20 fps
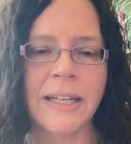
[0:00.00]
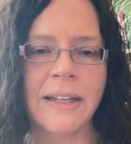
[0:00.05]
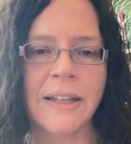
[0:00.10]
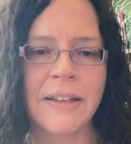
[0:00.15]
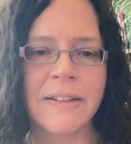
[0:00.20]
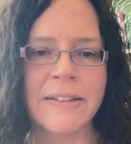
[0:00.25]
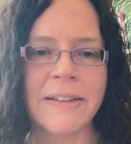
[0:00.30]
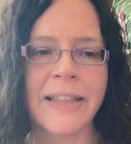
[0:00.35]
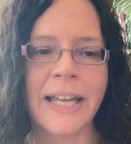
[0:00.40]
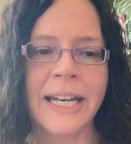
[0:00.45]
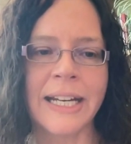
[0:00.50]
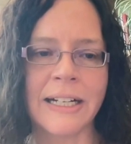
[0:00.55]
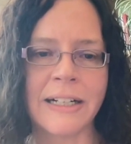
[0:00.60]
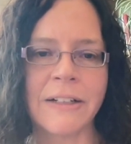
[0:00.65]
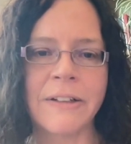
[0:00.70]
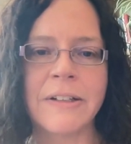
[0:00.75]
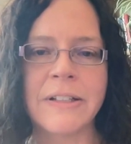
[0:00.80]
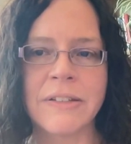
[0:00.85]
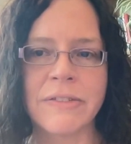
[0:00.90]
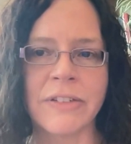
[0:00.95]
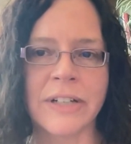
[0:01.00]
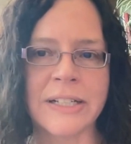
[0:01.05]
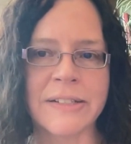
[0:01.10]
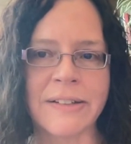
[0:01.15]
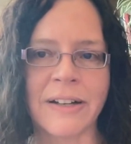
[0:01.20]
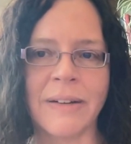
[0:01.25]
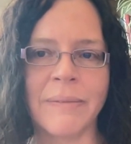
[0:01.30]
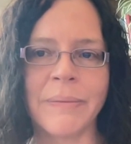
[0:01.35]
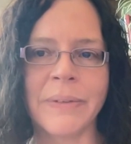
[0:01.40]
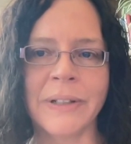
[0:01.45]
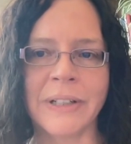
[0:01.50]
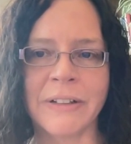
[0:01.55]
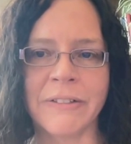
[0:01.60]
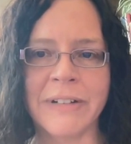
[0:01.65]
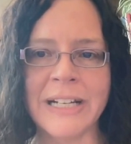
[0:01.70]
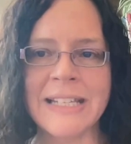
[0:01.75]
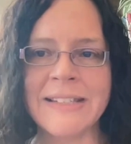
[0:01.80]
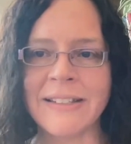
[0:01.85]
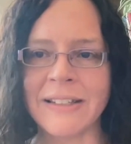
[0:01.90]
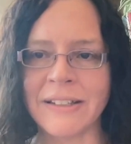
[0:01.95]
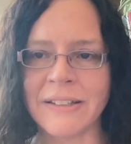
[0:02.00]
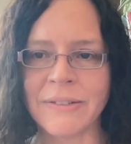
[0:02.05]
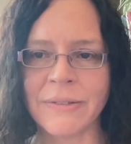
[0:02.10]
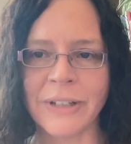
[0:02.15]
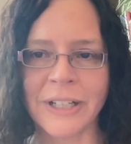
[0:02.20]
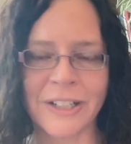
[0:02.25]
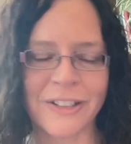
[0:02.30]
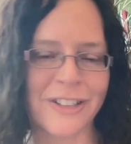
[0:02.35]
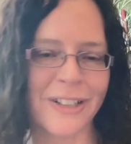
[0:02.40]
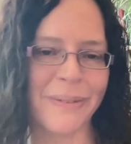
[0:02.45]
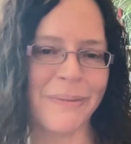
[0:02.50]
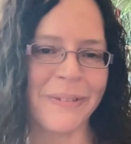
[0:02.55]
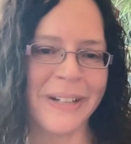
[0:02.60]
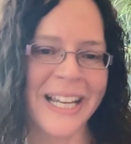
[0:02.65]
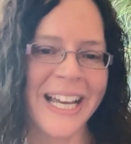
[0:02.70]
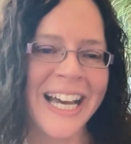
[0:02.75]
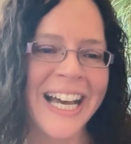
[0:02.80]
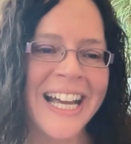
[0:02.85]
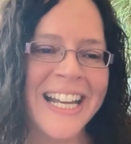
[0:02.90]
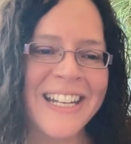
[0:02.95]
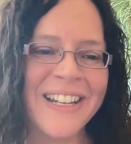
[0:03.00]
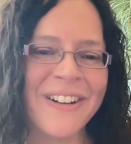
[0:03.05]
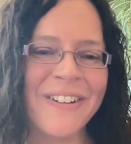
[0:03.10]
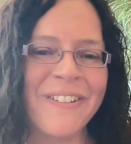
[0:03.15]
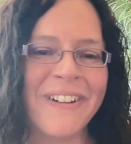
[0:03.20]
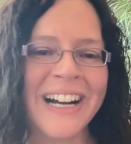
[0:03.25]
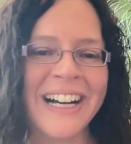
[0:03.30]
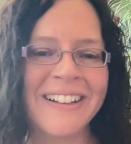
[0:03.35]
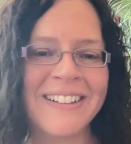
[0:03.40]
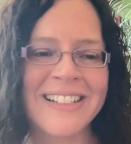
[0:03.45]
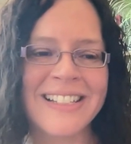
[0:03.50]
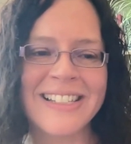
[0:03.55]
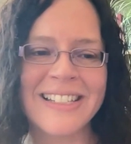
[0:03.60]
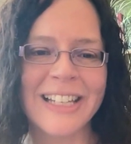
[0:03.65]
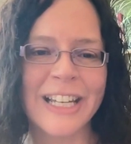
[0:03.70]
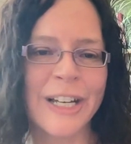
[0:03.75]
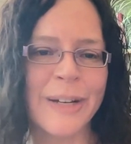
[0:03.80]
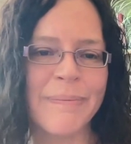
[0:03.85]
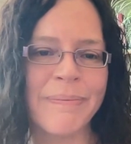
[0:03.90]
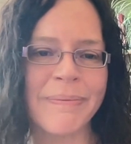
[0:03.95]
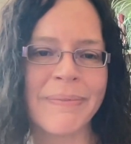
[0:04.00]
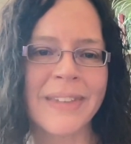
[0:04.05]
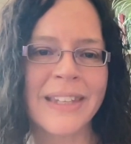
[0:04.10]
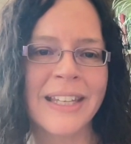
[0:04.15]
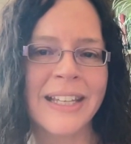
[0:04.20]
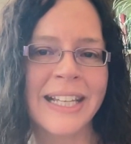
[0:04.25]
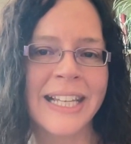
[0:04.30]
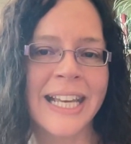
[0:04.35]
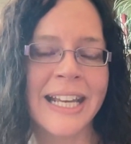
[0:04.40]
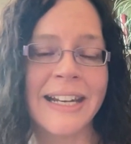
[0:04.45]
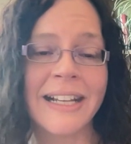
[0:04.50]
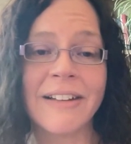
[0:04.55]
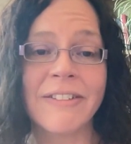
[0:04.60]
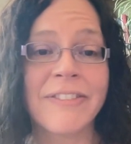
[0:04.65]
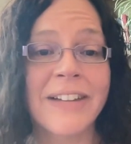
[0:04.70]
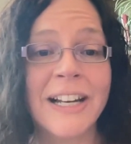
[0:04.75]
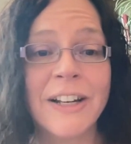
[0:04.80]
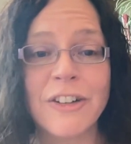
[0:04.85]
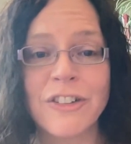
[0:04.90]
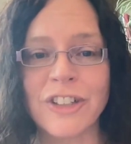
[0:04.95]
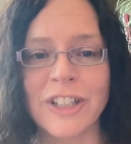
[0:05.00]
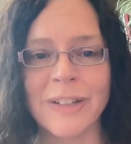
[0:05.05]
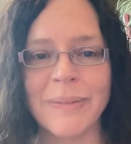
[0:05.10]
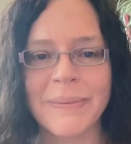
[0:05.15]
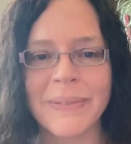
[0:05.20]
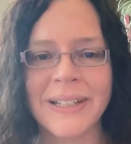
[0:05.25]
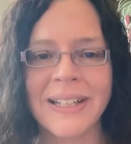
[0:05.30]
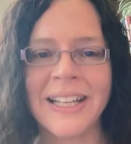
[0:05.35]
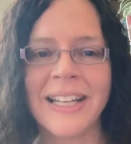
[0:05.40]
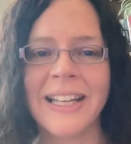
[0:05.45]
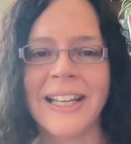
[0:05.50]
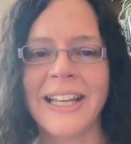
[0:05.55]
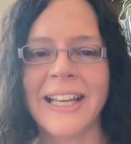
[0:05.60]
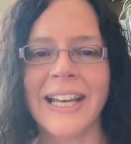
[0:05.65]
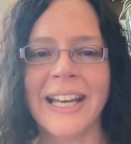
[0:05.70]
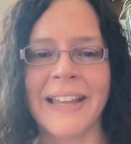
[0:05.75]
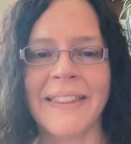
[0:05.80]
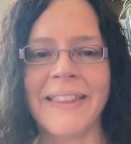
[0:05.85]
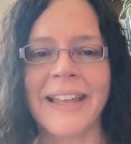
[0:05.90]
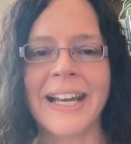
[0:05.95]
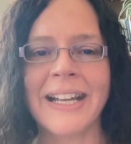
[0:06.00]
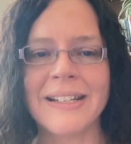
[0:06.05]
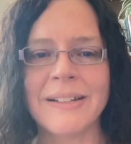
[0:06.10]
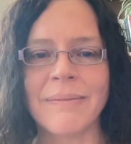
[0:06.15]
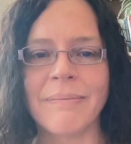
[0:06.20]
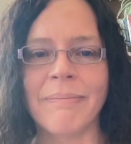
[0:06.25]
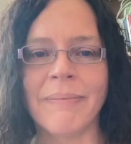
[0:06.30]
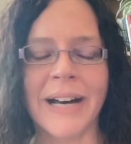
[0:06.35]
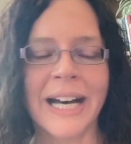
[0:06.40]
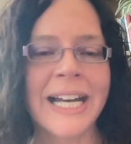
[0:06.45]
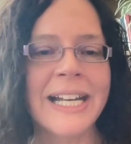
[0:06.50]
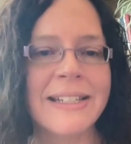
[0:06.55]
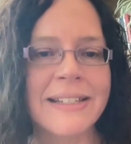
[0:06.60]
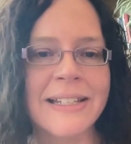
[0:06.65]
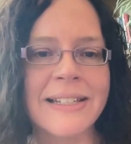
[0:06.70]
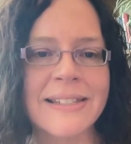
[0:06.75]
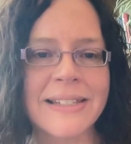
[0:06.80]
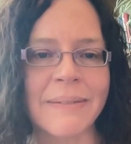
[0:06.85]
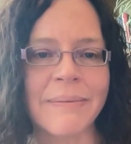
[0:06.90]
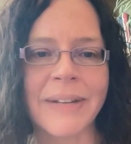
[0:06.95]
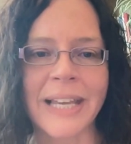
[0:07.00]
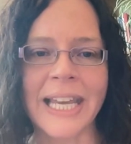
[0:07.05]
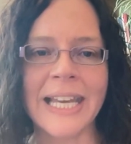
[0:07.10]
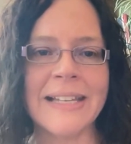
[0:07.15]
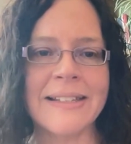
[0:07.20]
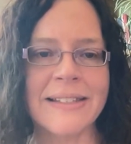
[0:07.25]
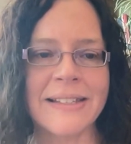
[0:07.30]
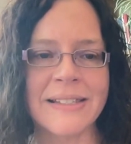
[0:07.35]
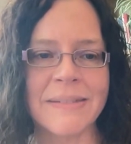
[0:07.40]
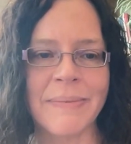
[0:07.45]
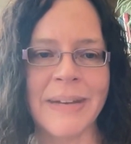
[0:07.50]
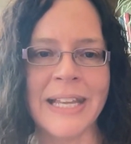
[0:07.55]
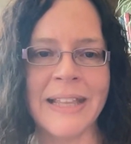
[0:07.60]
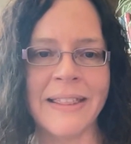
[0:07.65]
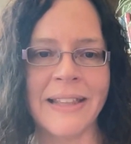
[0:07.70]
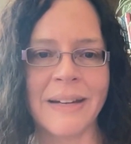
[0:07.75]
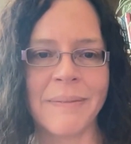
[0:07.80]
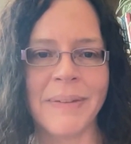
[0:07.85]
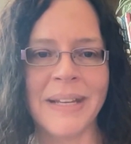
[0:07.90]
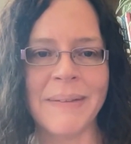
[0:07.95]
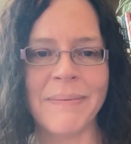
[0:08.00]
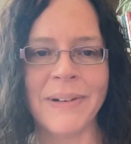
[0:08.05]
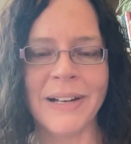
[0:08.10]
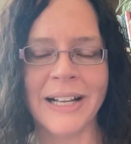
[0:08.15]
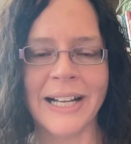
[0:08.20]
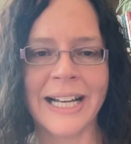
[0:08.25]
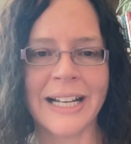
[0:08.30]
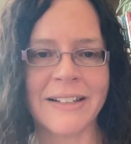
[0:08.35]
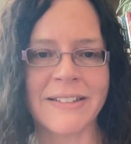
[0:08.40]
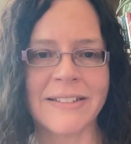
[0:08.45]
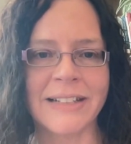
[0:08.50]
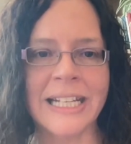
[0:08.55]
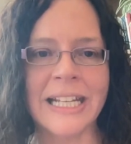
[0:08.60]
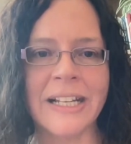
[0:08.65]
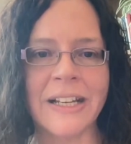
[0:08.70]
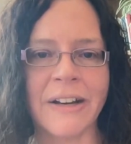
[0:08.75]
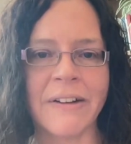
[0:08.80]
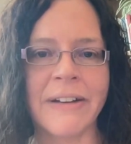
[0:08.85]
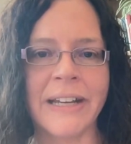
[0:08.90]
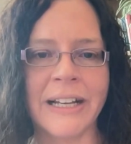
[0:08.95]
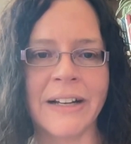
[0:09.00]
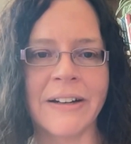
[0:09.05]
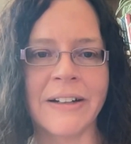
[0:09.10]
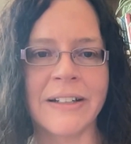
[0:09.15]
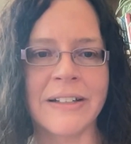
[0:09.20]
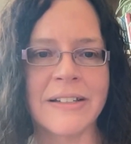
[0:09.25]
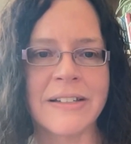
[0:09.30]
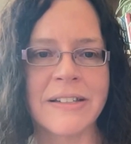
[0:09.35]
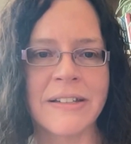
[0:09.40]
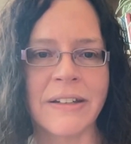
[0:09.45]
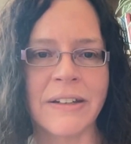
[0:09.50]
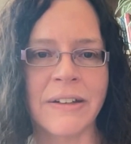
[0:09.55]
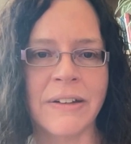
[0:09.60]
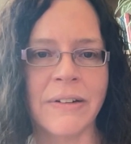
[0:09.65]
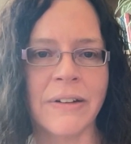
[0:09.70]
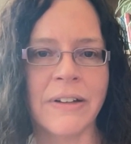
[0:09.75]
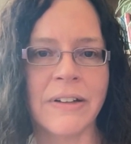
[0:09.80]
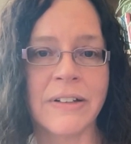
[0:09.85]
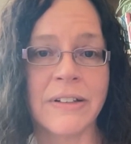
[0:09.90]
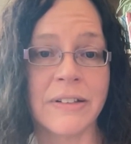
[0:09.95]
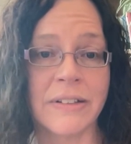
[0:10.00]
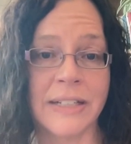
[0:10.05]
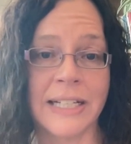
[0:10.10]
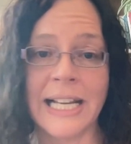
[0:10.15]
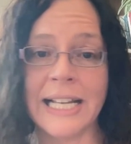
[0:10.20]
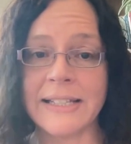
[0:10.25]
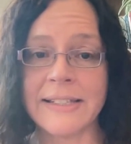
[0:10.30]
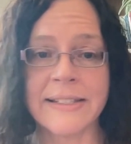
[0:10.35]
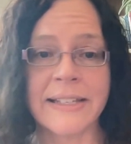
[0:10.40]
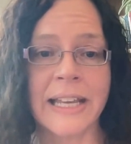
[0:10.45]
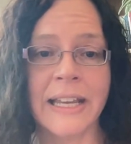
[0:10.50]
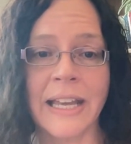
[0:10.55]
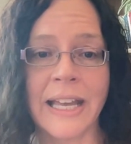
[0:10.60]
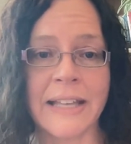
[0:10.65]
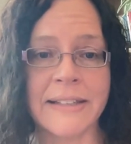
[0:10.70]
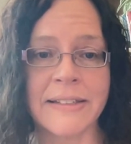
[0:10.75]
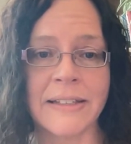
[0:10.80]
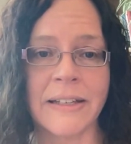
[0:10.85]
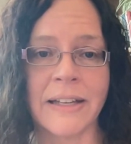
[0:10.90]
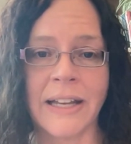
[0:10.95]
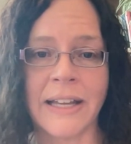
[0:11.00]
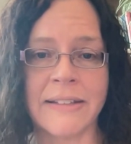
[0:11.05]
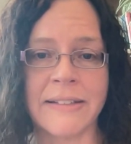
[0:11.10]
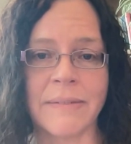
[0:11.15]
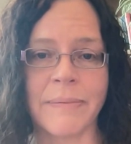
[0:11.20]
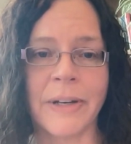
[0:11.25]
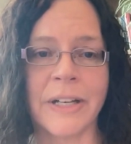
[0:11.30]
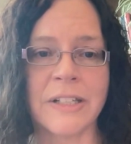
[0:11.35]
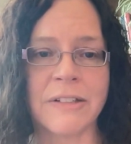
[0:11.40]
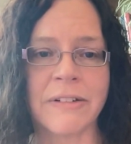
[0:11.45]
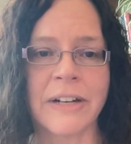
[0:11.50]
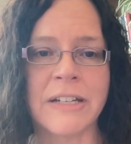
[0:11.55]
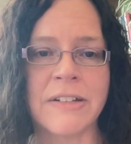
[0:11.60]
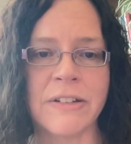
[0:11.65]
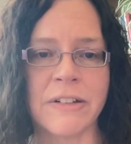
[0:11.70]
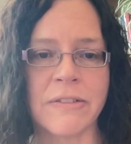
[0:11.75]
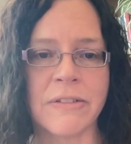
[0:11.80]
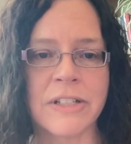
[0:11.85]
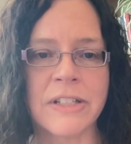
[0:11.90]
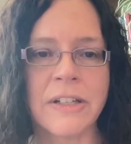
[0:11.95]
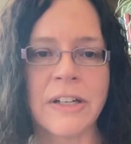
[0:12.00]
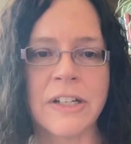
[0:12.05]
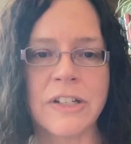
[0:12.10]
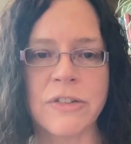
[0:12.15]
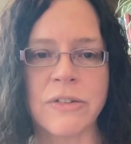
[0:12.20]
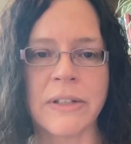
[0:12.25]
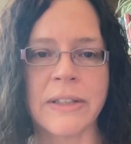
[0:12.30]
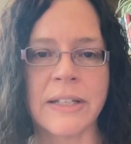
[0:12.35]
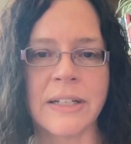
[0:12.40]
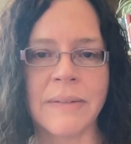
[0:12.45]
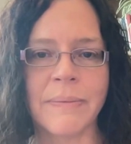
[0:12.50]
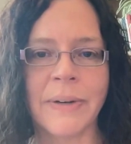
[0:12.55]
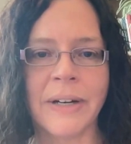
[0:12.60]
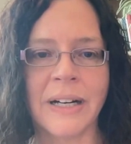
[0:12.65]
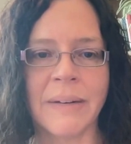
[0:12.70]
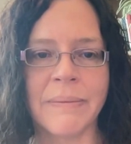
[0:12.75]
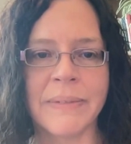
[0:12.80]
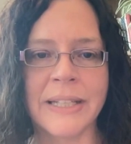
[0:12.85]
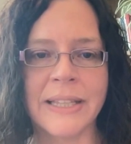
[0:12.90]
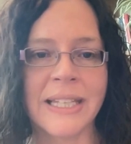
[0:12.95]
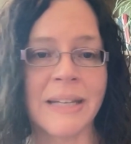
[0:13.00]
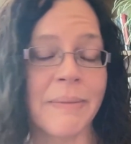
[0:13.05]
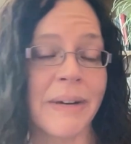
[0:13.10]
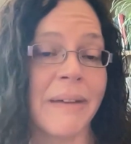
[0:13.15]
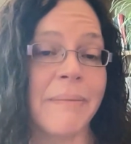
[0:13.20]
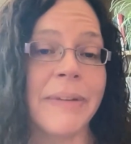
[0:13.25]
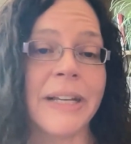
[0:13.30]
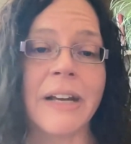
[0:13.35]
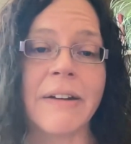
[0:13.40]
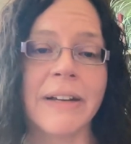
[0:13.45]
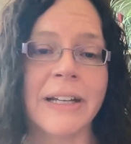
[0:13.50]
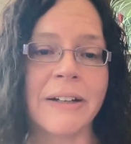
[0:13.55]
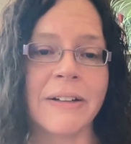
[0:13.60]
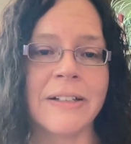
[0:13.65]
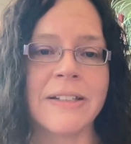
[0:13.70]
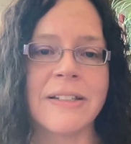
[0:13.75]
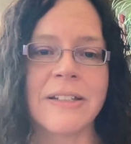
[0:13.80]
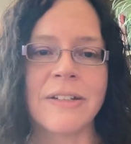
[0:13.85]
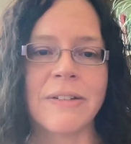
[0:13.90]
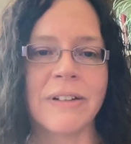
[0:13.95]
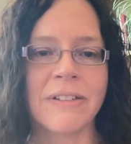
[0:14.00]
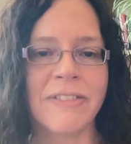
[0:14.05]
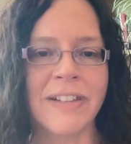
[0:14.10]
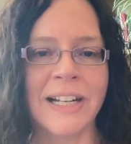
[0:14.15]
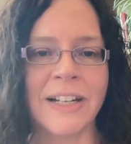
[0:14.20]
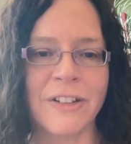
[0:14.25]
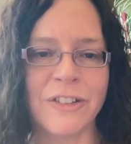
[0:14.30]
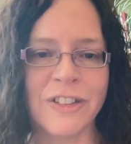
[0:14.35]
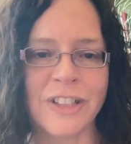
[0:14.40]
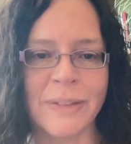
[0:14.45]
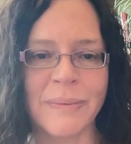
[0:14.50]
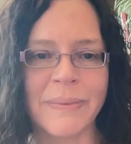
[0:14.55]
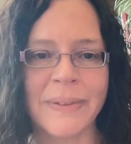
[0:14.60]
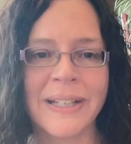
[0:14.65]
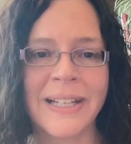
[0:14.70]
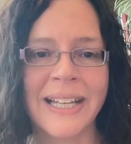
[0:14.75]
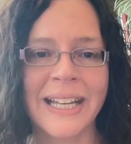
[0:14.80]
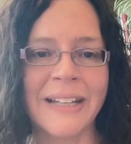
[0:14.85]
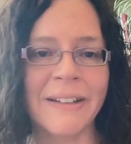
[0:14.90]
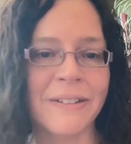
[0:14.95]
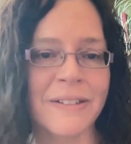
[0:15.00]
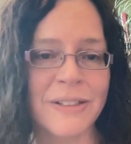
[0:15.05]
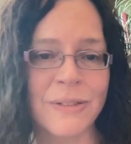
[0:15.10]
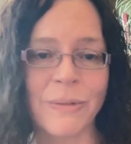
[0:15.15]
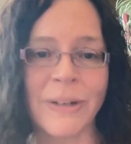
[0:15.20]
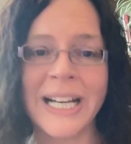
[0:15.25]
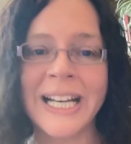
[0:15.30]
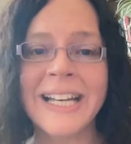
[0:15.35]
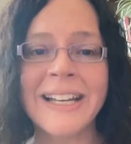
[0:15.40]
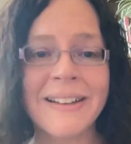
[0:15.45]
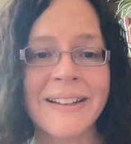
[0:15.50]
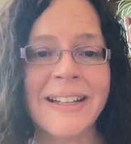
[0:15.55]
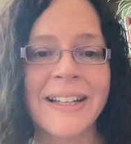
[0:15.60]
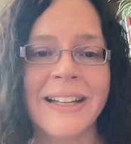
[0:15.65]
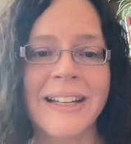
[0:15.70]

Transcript: So that includes, for example, a recent workshop we had around getting a fellowship. And that might, in some cases, mean that people are actually going on to, let's say, as a postgraduate researcher in the department, they might be going on to do a fellowship elsewhere.